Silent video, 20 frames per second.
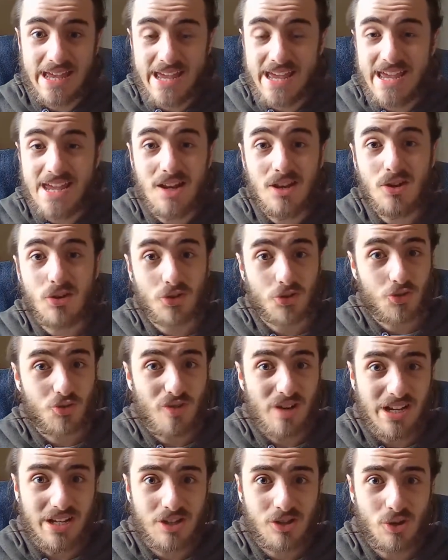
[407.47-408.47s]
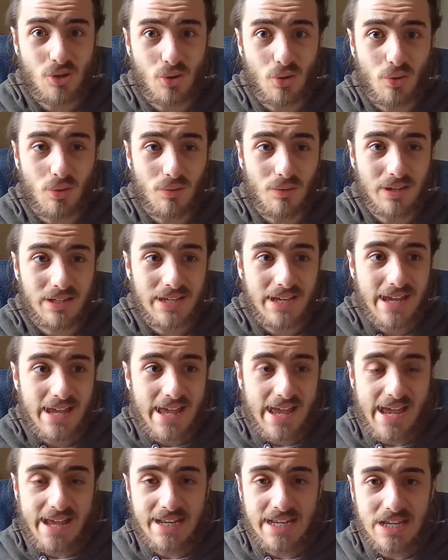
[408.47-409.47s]
It looks really cool.
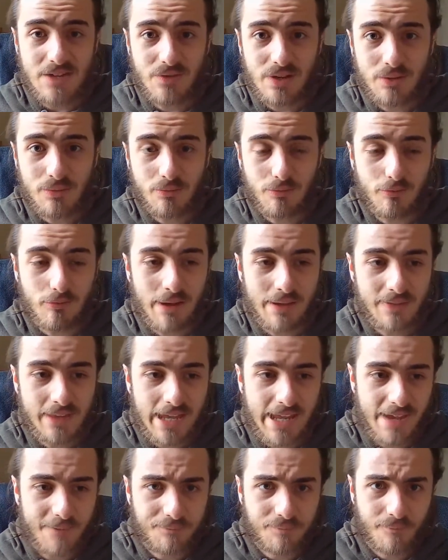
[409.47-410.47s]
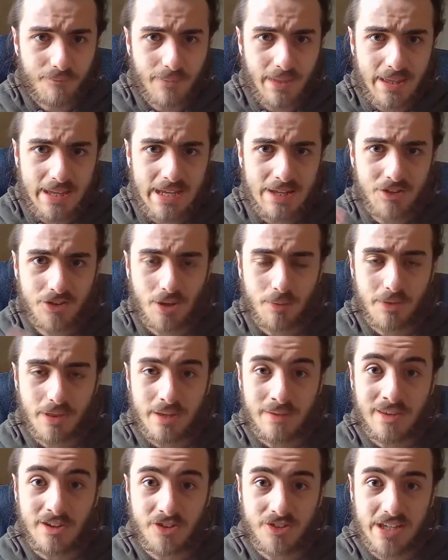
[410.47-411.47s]
And even when in
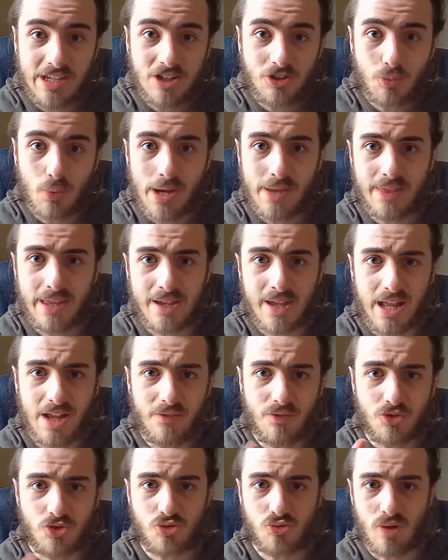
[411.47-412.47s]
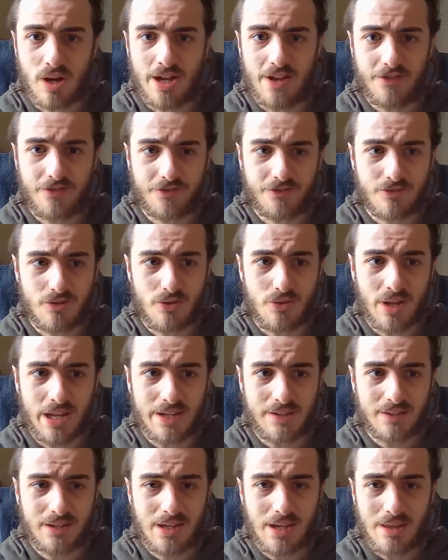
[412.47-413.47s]
the scenes where they kind of drive through
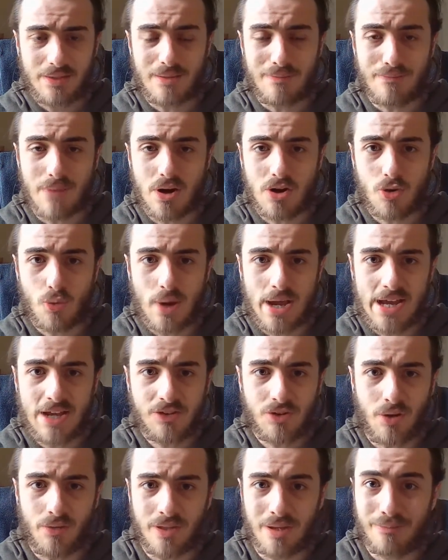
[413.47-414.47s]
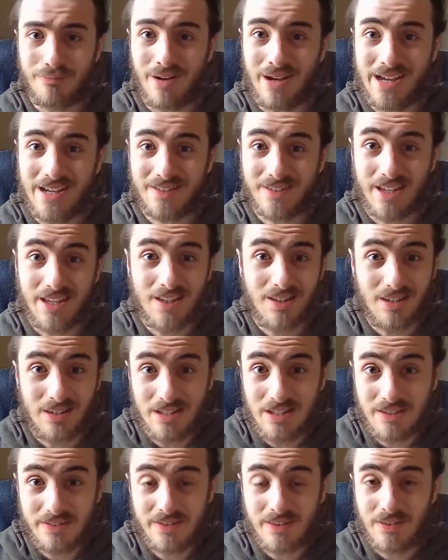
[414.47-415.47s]
like the motorways on the bikes,
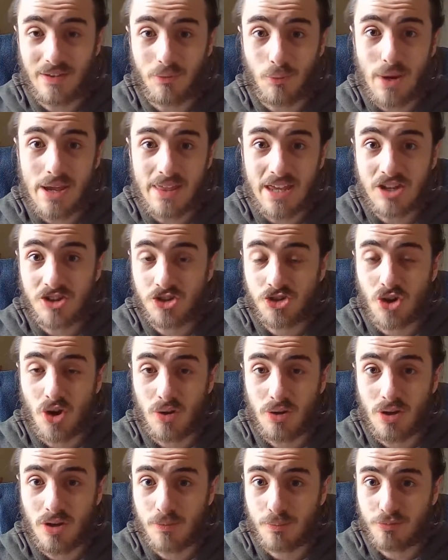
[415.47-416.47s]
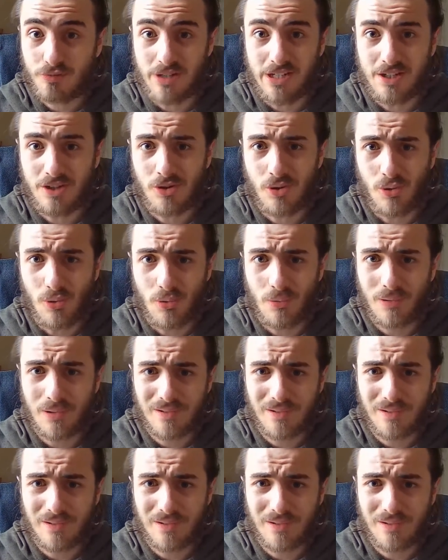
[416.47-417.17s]
the way they shot looked pretty cool.